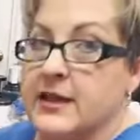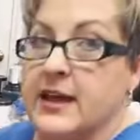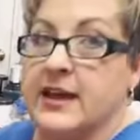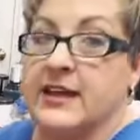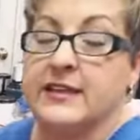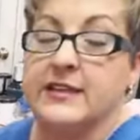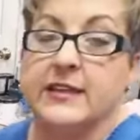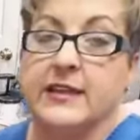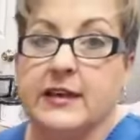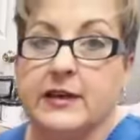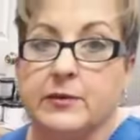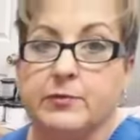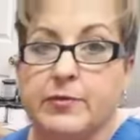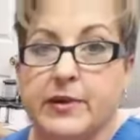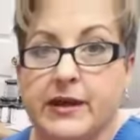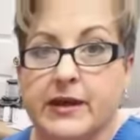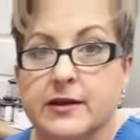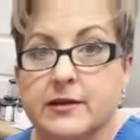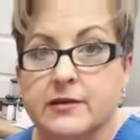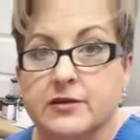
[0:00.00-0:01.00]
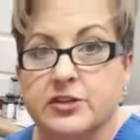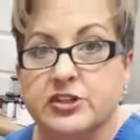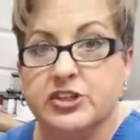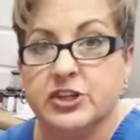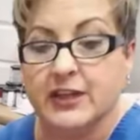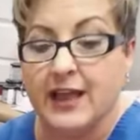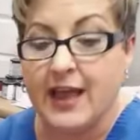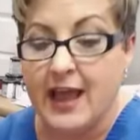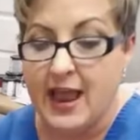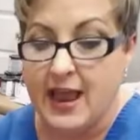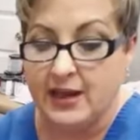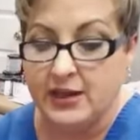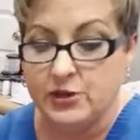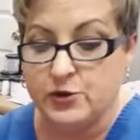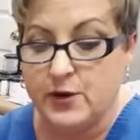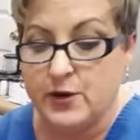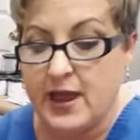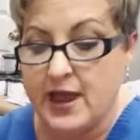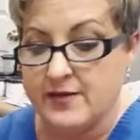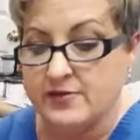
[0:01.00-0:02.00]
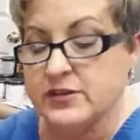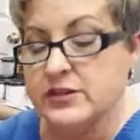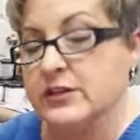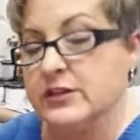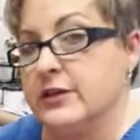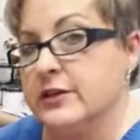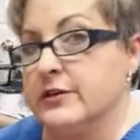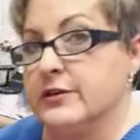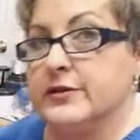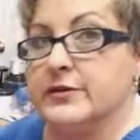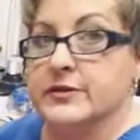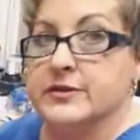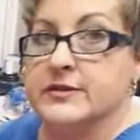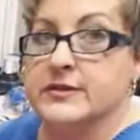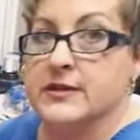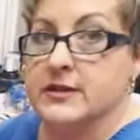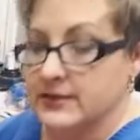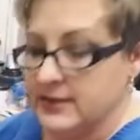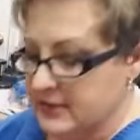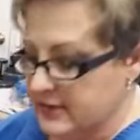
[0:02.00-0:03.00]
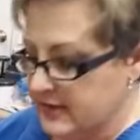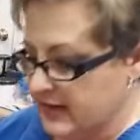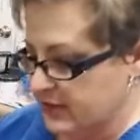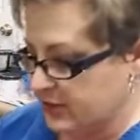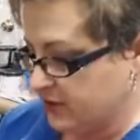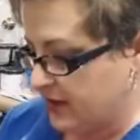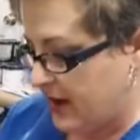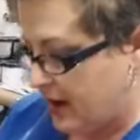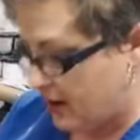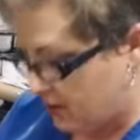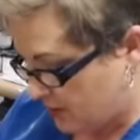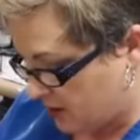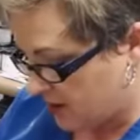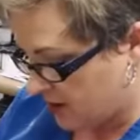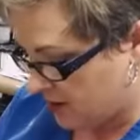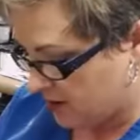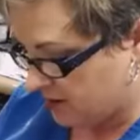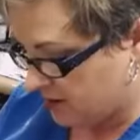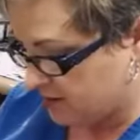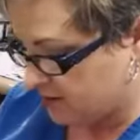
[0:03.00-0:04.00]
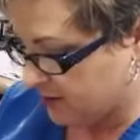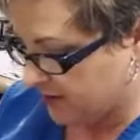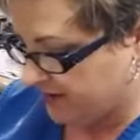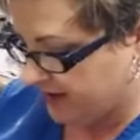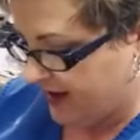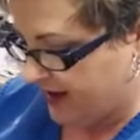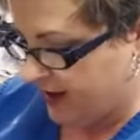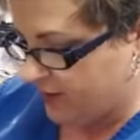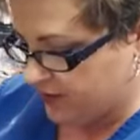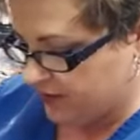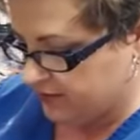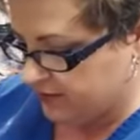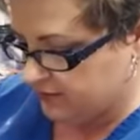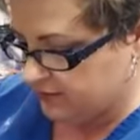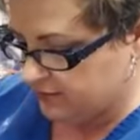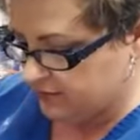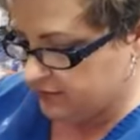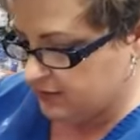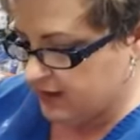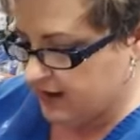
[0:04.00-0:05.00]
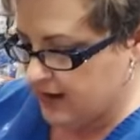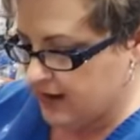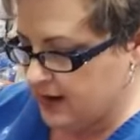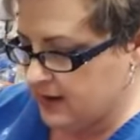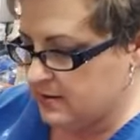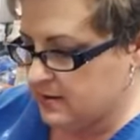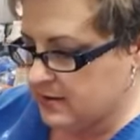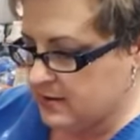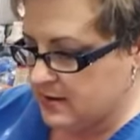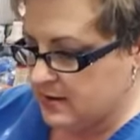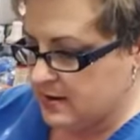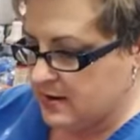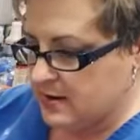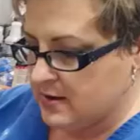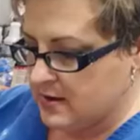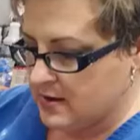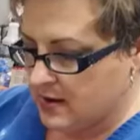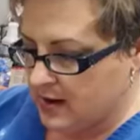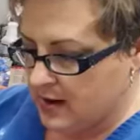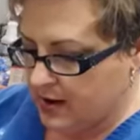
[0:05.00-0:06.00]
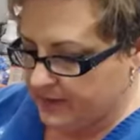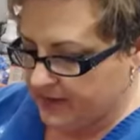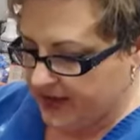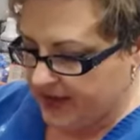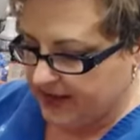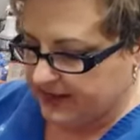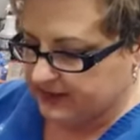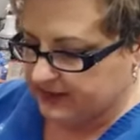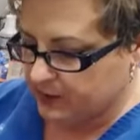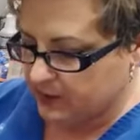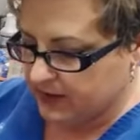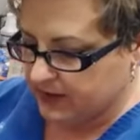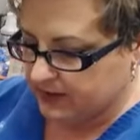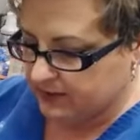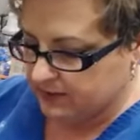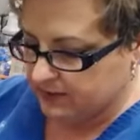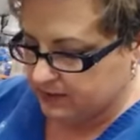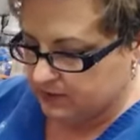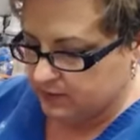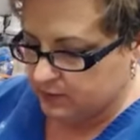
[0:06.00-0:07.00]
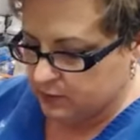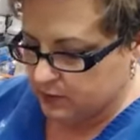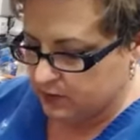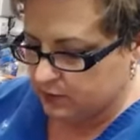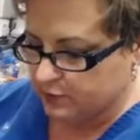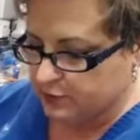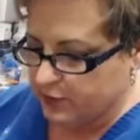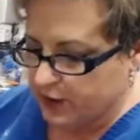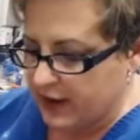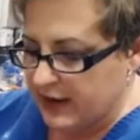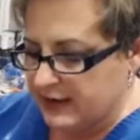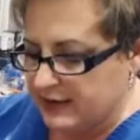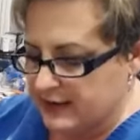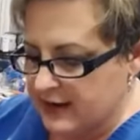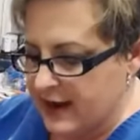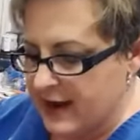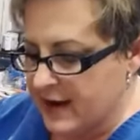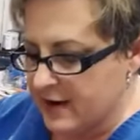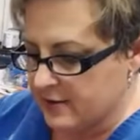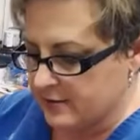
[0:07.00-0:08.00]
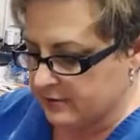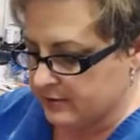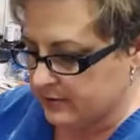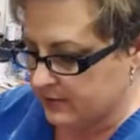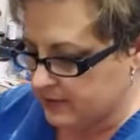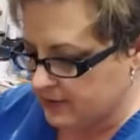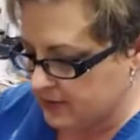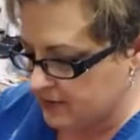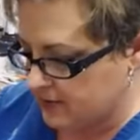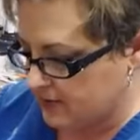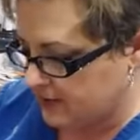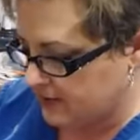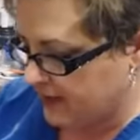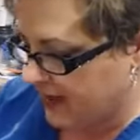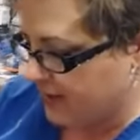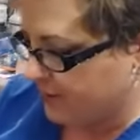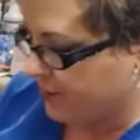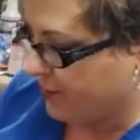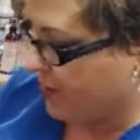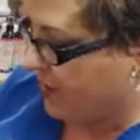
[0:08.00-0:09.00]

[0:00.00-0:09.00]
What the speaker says: like the Ben shellac, you have to use denatured alcohol with that one, okay? That is what will break down that